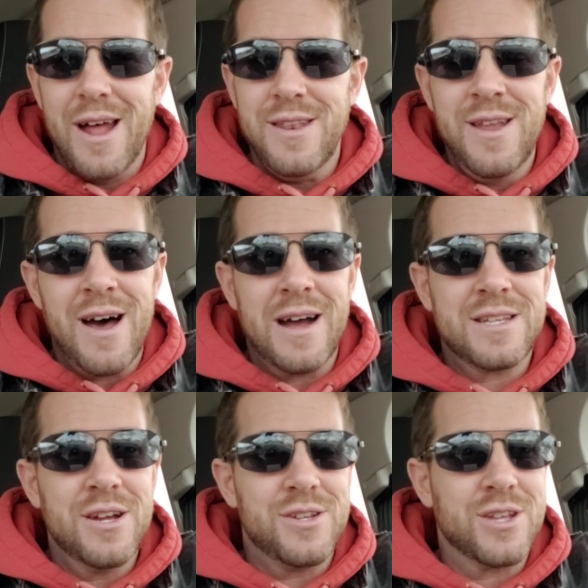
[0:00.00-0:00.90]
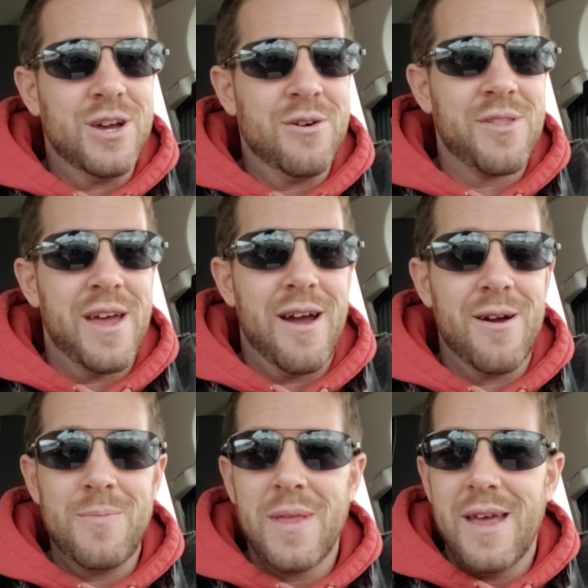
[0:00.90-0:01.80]
Not to go
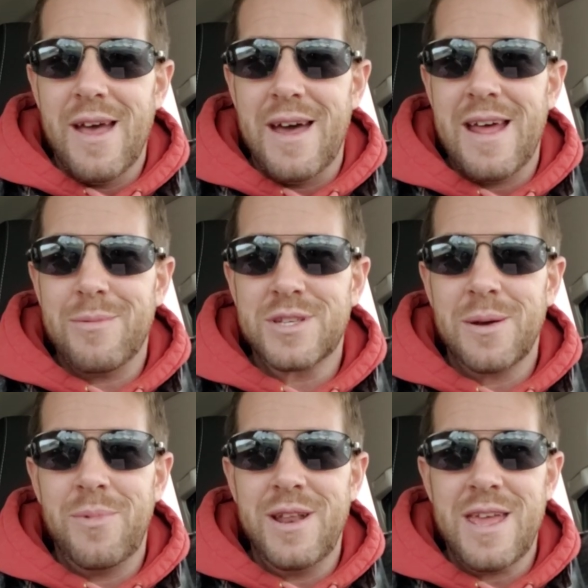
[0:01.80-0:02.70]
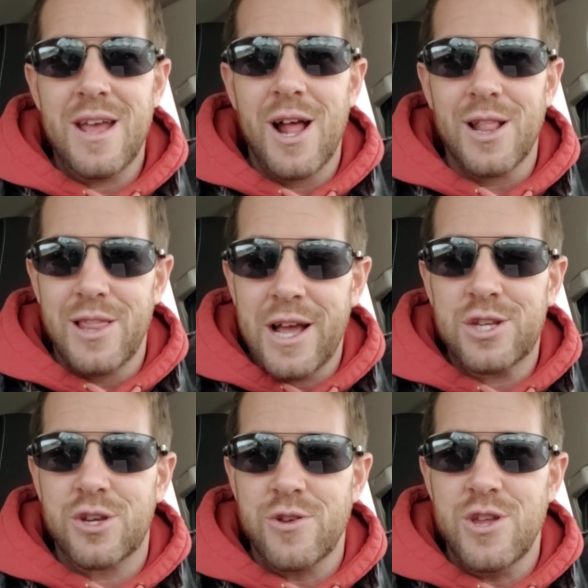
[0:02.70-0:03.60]
there and have somebody
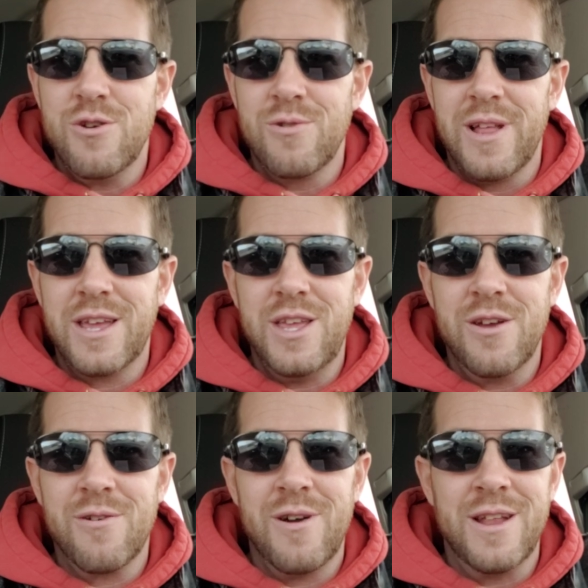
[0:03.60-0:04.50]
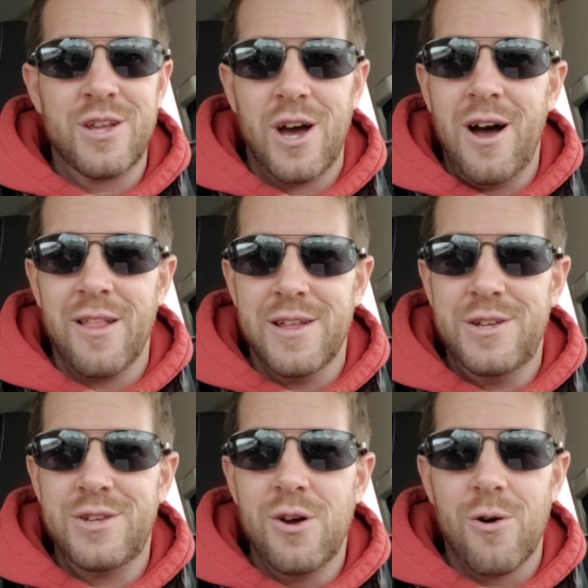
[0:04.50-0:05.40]
lecture you like you're in
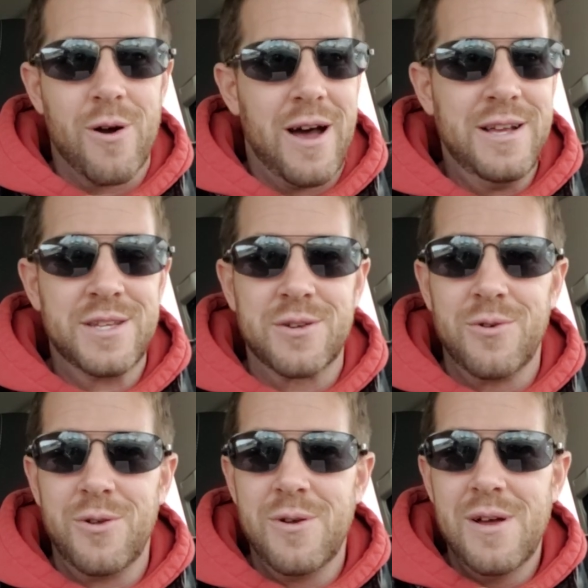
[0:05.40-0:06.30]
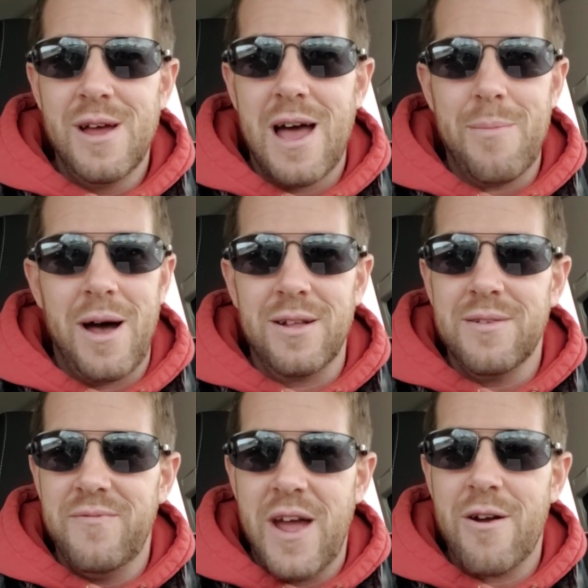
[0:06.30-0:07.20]
college or high school about
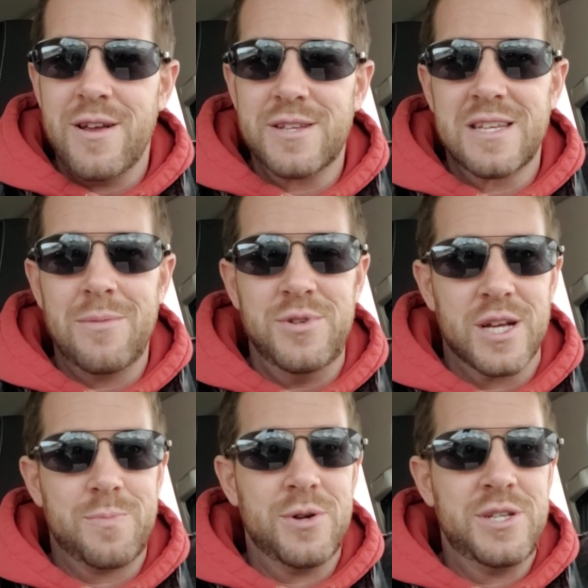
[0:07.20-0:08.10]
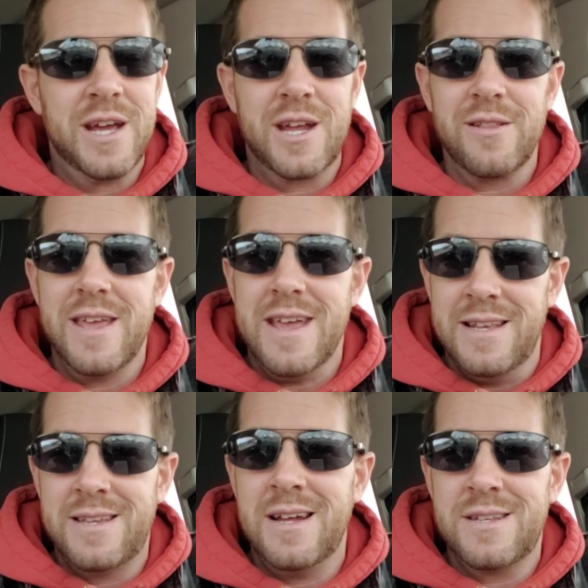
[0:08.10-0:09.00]
various subjects, particularly
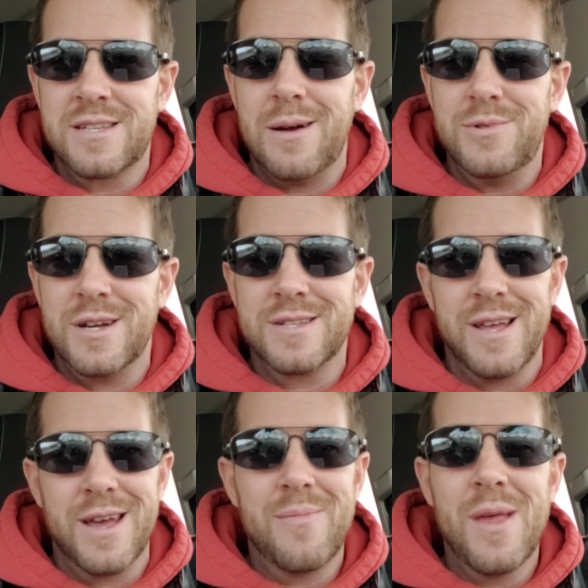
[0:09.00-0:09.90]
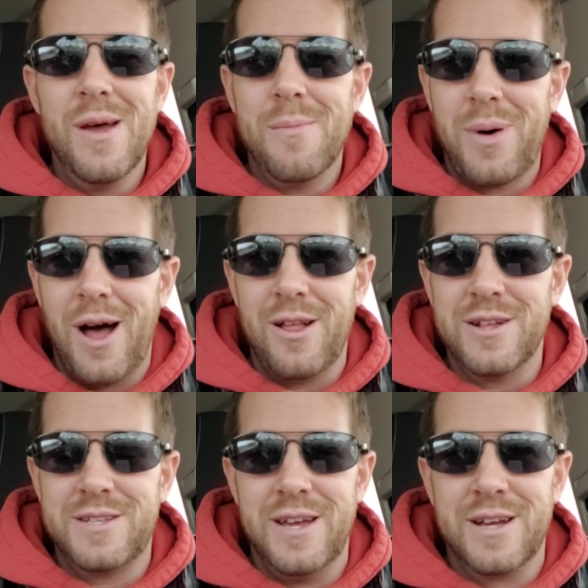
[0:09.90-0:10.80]
intense subjects like
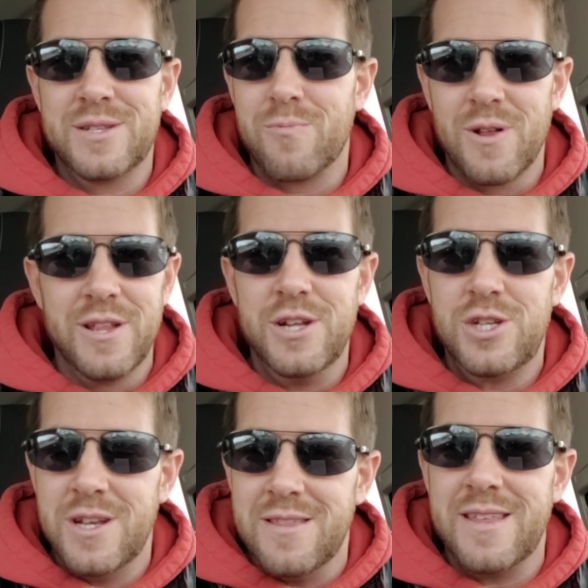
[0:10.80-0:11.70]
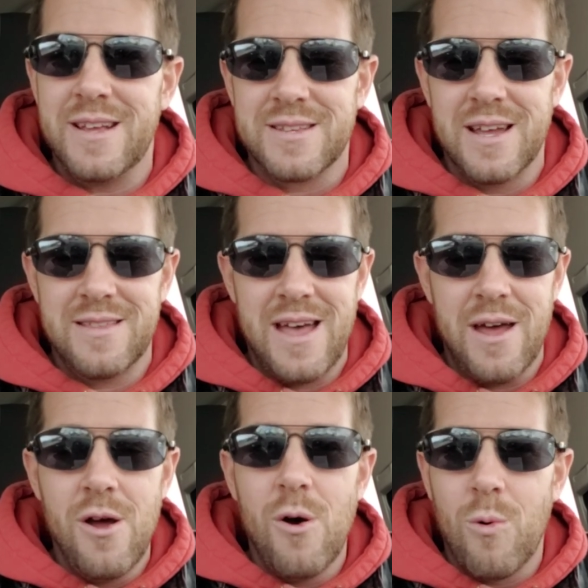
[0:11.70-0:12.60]
politics, religion, and things like
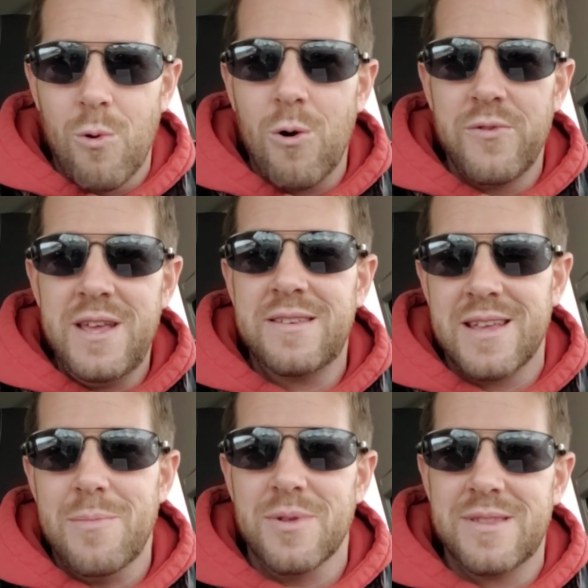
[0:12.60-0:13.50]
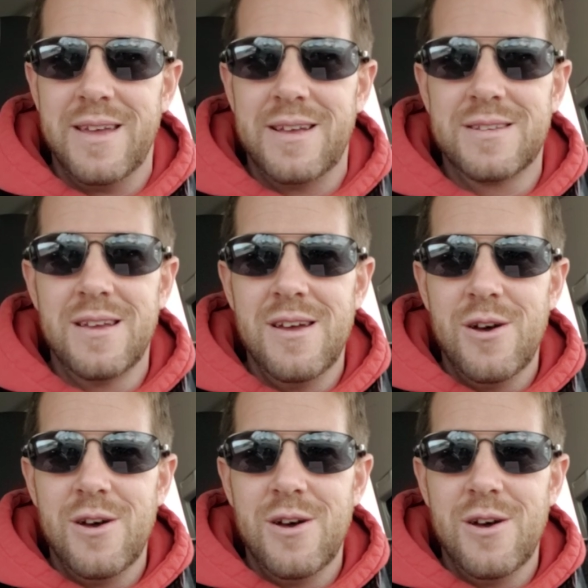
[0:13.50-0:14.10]
that, or these type of things.